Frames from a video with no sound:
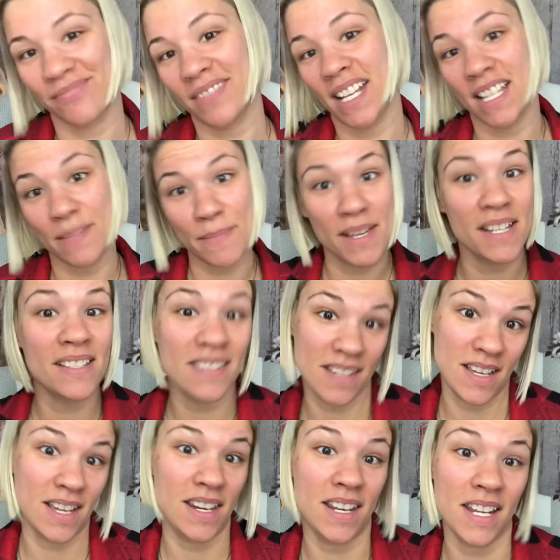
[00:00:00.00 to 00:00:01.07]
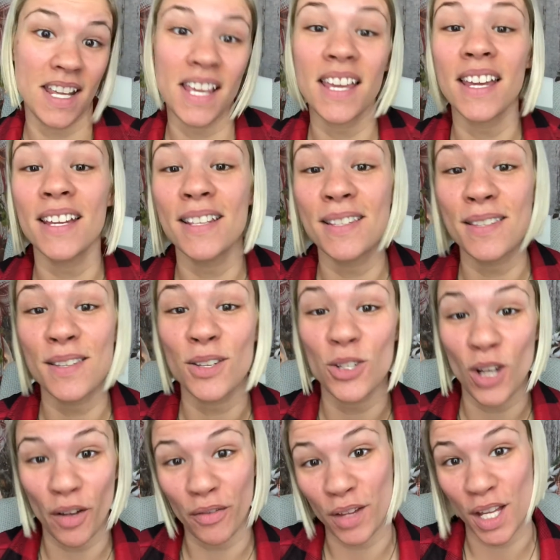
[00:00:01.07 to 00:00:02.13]
That's my son. He is
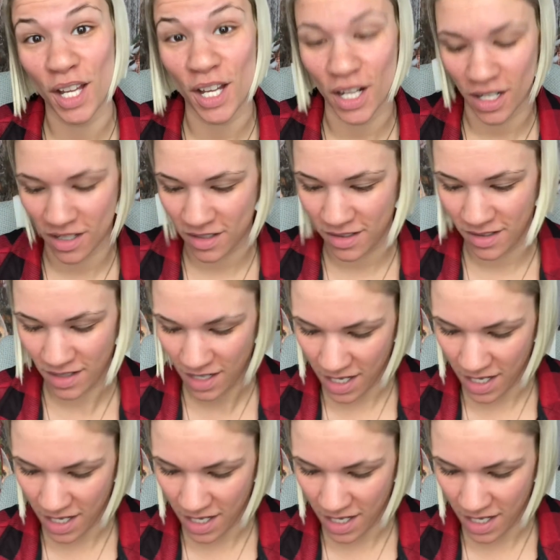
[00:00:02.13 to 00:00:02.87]
shuffling cards.